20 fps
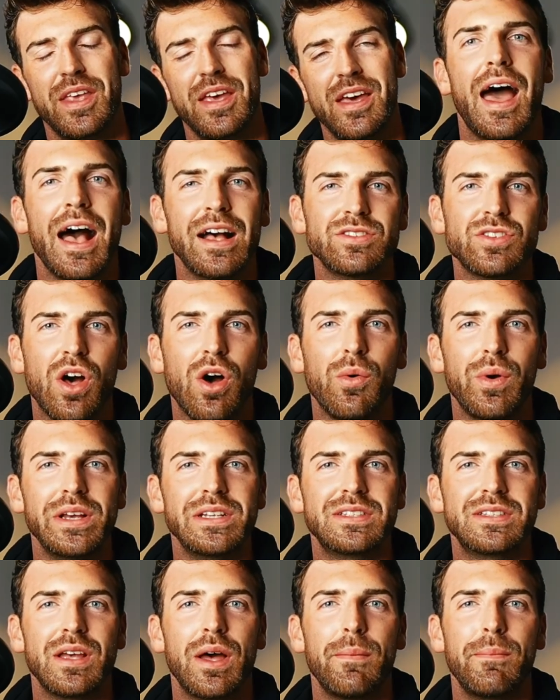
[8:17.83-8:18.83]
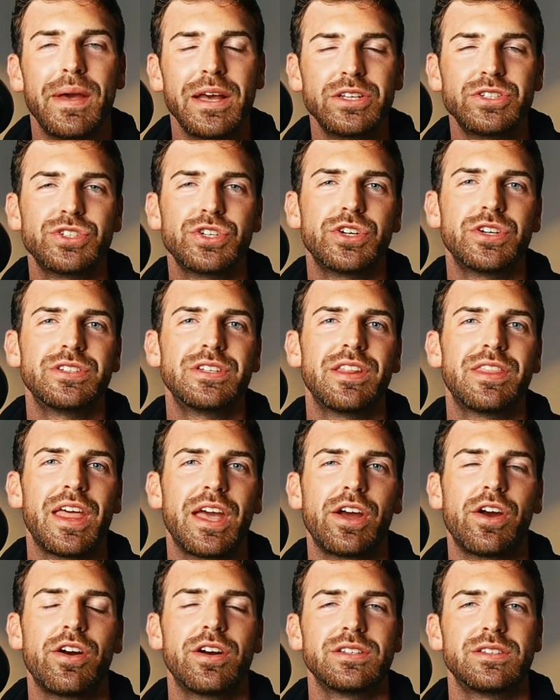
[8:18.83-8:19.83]
As always, make sure to
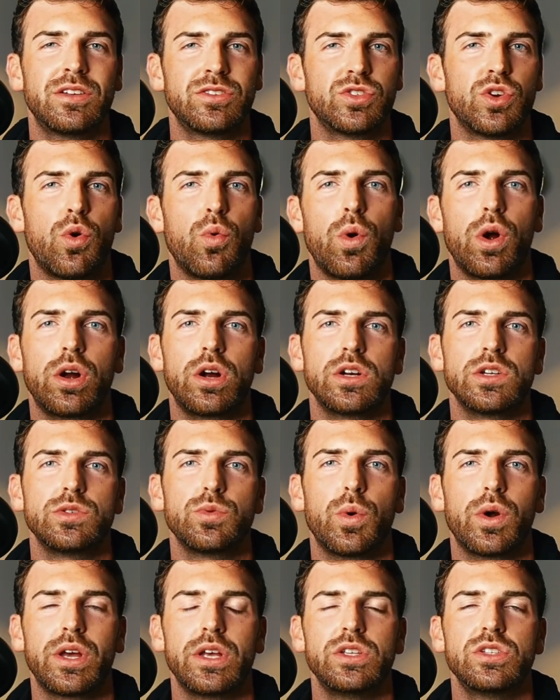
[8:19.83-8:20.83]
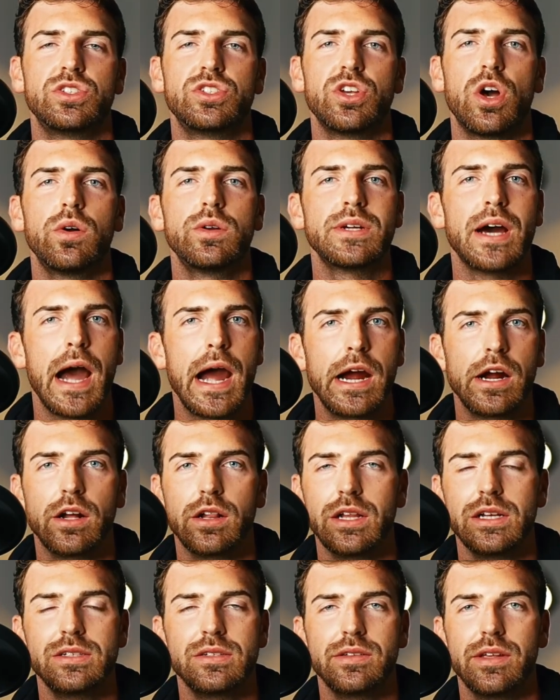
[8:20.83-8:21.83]
thank our essential workers working so
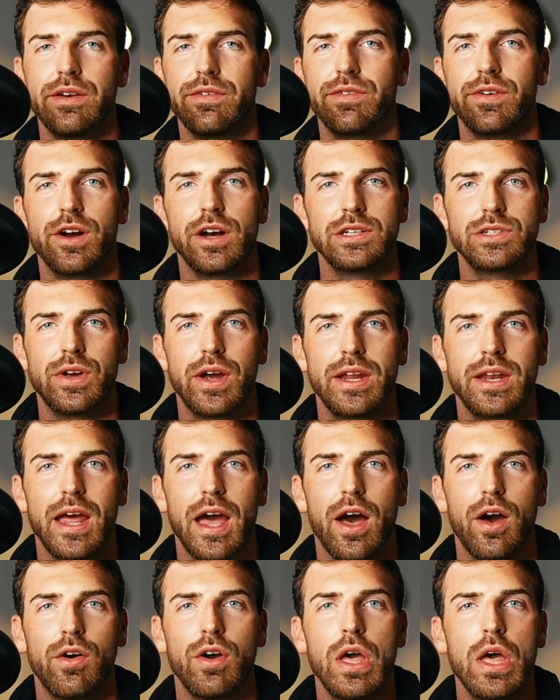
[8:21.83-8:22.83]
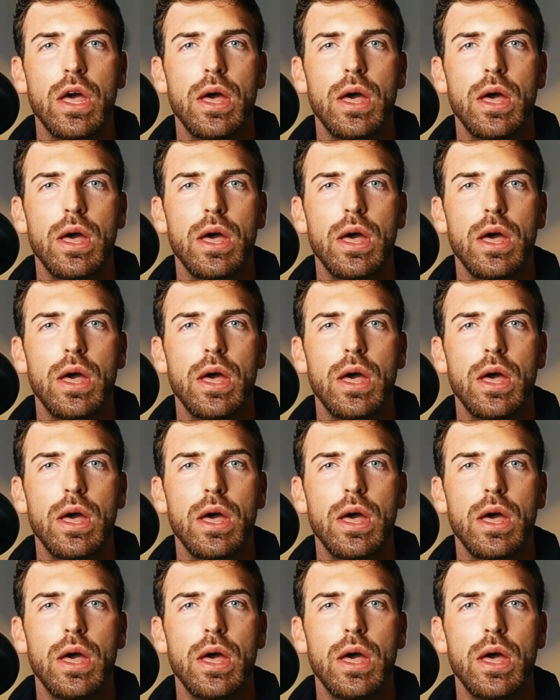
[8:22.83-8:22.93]
tirelessly for us right now.